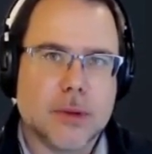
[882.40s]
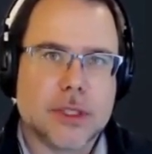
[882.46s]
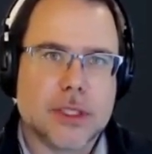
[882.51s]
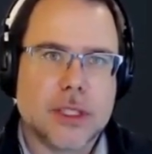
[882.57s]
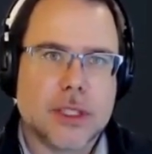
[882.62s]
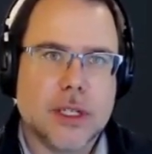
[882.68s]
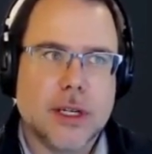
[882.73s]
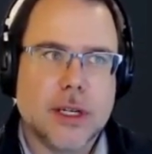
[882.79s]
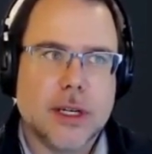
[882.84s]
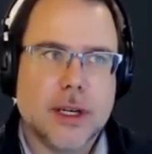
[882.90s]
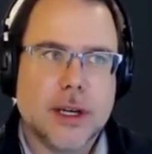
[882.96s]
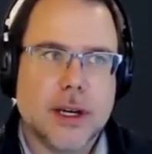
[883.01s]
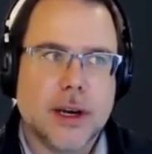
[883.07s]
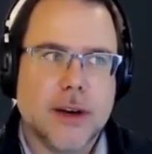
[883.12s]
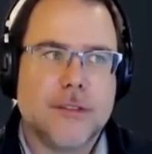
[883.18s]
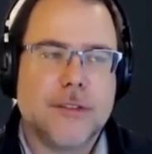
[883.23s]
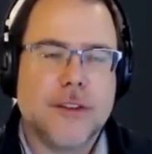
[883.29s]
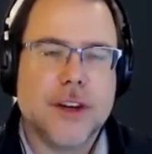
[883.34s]
most
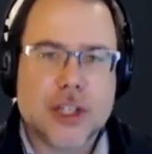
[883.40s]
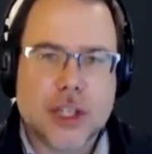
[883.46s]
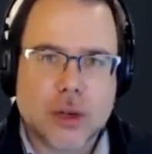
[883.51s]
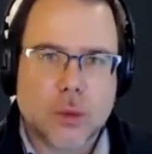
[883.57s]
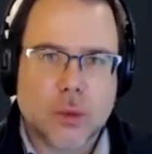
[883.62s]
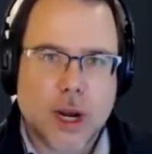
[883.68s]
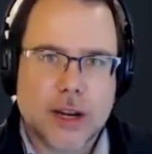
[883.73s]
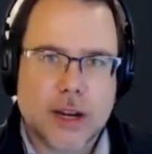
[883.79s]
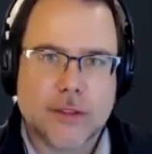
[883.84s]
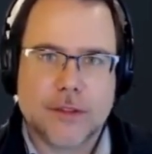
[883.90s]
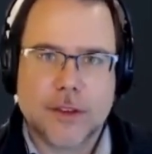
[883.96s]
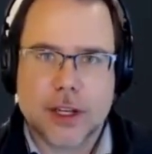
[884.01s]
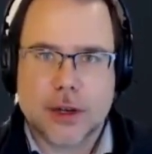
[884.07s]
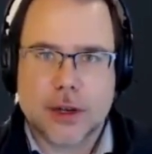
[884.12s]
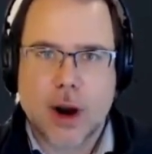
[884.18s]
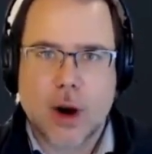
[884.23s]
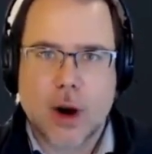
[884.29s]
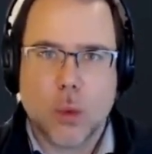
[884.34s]
efficient way to
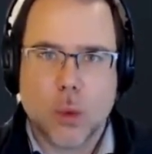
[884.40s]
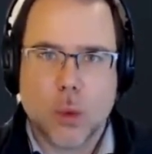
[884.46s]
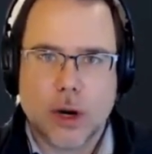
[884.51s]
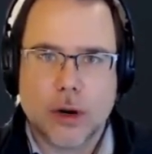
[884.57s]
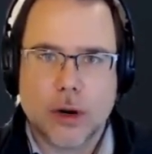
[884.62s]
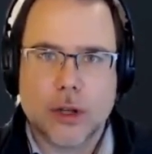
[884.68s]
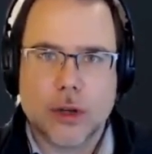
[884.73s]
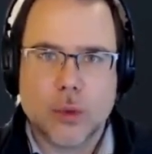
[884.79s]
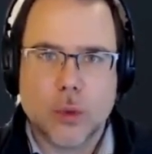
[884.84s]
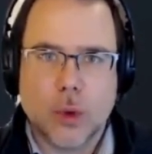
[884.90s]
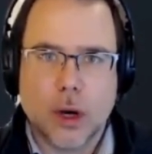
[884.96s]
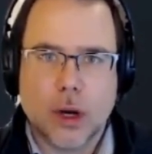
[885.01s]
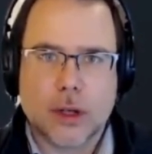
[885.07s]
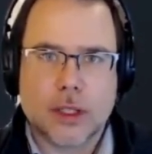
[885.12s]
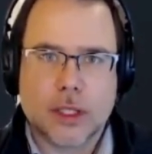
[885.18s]
figure out where you want to